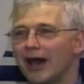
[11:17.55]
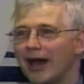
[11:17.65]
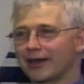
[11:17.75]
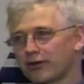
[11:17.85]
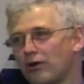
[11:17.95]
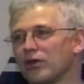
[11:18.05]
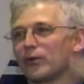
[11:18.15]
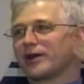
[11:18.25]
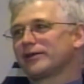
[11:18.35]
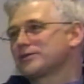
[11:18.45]
I get all the
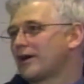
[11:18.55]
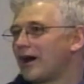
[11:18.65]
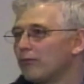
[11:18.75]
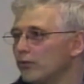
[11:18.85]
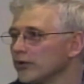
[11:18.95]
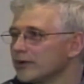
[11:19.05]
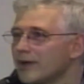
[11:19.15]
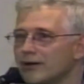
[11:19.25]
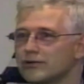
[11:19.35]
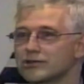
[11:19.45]
way to the top, William
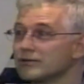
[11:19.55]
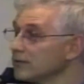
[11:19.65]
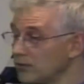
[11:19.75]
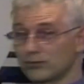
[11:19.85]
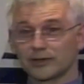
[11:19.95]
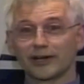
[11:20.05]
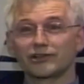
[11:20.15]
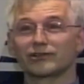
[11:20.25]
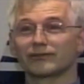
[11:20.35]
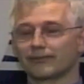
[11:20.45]
Henderson, no
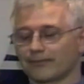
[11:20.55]
relation.